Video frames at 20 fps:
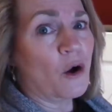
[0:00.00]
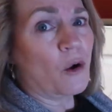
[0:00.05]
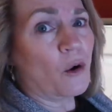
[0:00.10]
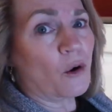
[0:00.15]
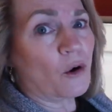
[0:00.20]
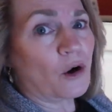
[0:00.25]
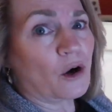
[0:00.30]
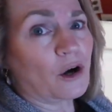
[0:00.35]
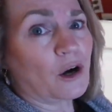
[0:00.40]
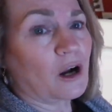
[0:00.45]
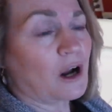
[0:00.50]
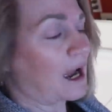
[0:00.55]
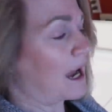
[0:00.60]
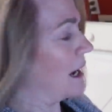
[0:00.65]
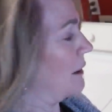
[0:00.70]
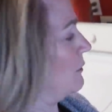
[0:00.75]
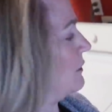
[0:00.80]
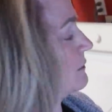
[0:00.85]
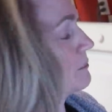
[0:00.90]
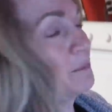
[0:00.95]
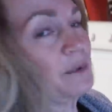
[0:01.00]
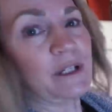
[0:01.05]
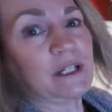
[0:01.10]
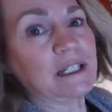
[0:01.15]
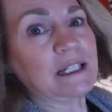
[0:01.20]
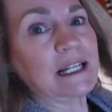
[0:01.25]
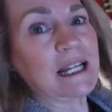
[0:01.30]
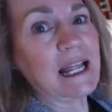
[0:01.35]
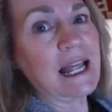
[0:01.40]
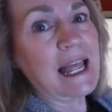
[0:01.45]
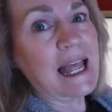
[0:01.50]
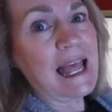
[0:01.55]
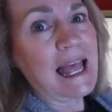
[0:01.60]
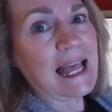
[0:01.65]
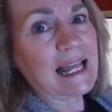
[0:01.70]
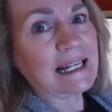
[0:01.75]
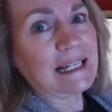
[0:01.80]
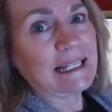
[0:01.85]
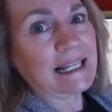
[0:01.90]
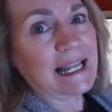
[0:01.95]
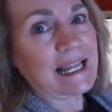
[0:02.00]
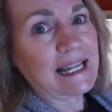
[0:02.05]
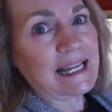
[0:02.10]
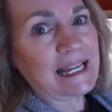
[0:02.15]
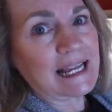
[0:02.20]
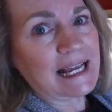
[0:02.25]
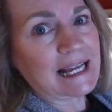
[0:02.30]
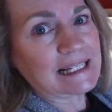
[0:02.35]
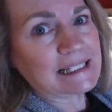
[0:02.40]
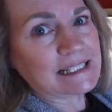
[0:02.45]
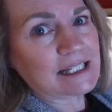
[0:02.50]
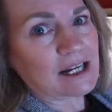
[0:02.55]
or I will put and lay a